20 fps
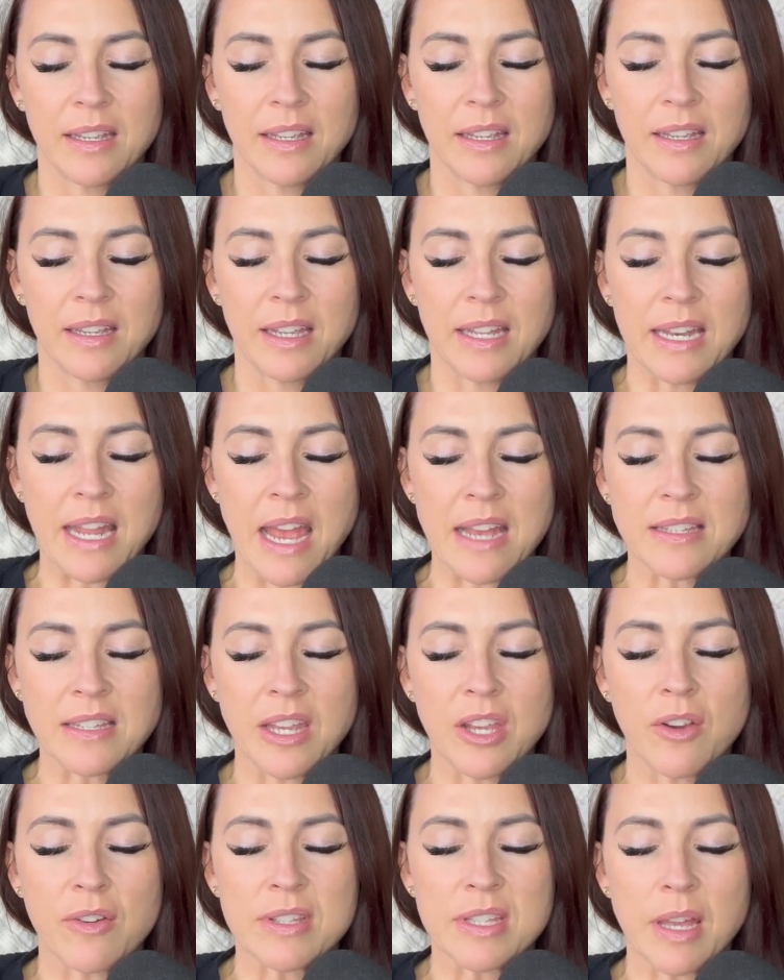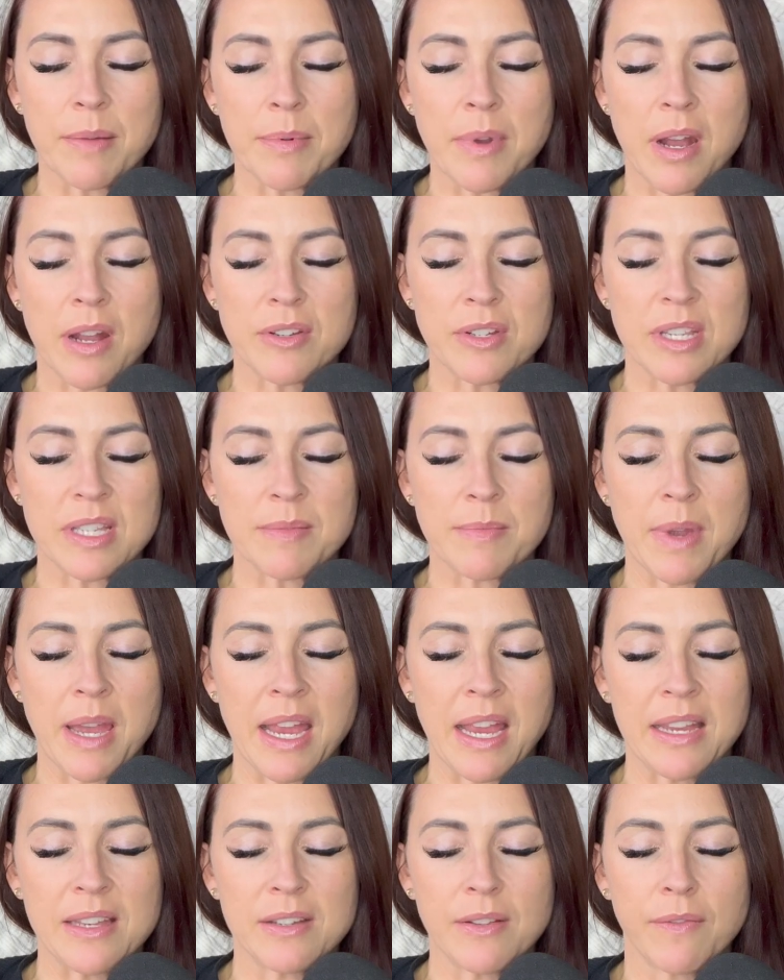And asking your subconscious
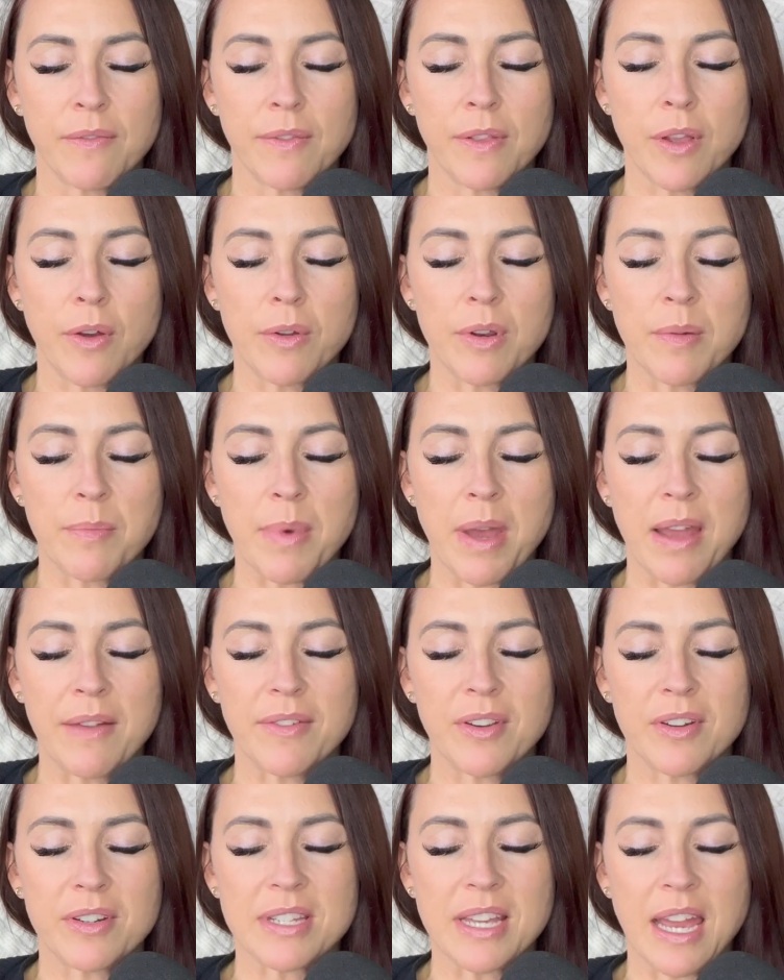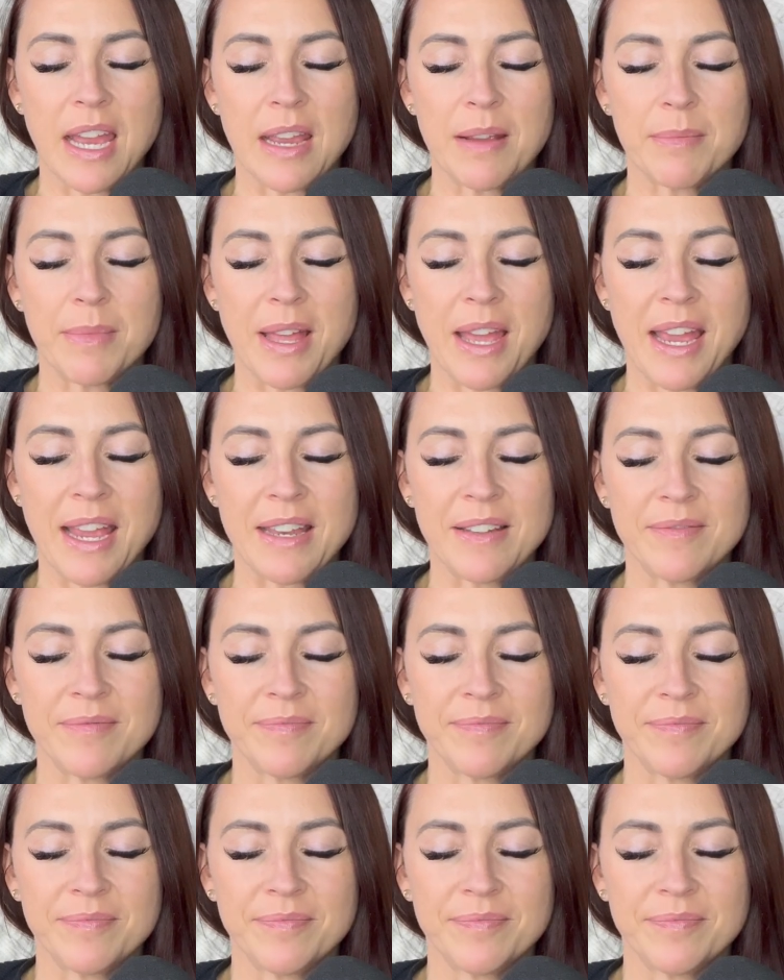mind to float above your timeline.